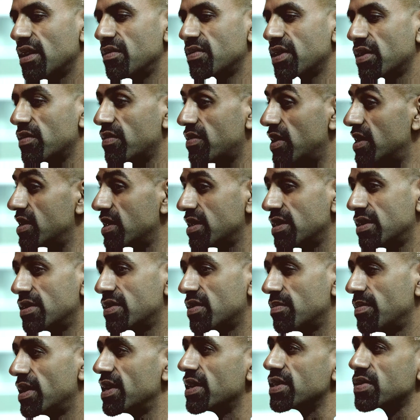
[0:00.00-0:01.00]
have confronted
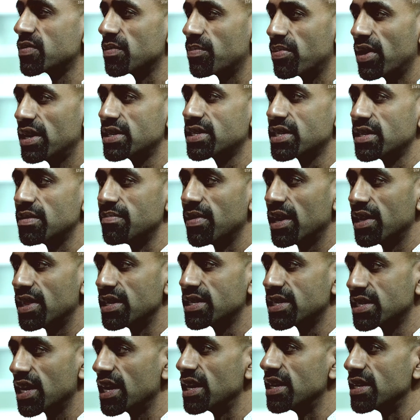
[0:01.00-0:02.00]
tremendous repression by
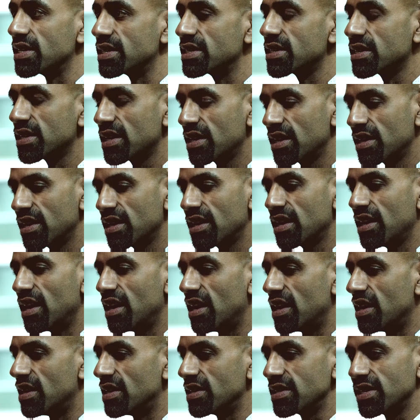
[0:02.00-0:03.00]
the state,
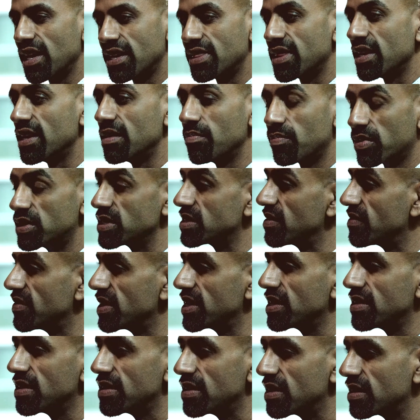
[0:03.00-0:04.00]
yet they
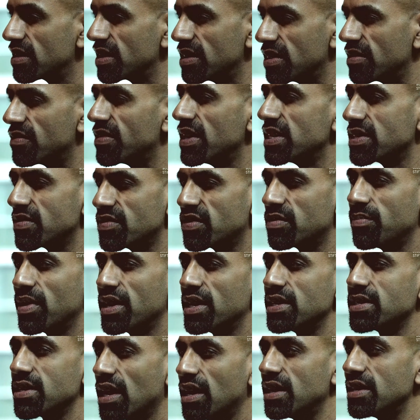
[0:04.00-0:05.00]
persevere in the face of
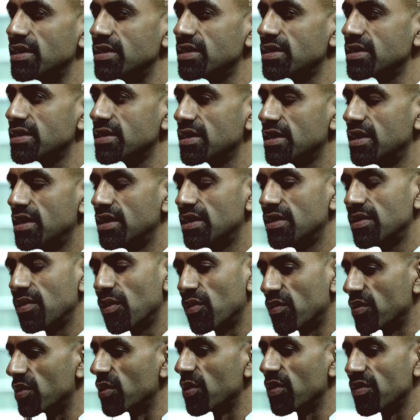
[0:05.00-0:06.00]
tremendous odds.
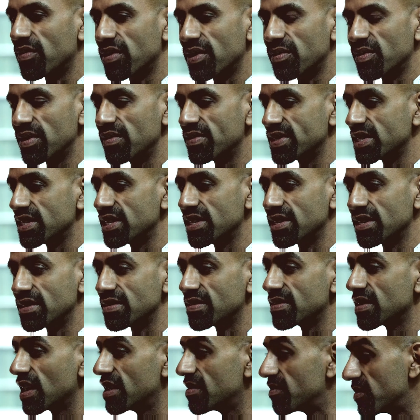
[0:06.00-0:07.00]
Over and over, we've seen
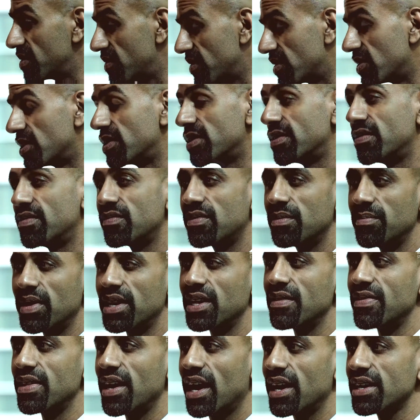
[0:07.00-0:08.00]
and we've heard from
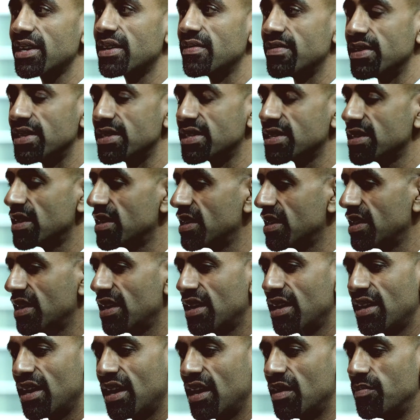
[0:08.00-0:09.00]
many of the activists
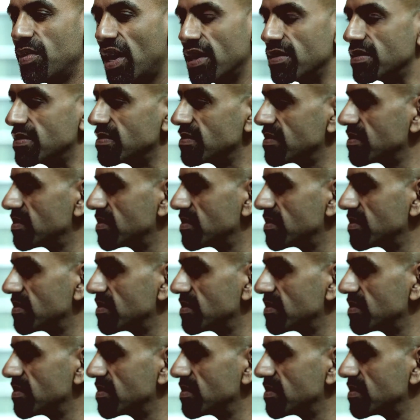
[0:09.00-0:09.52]
about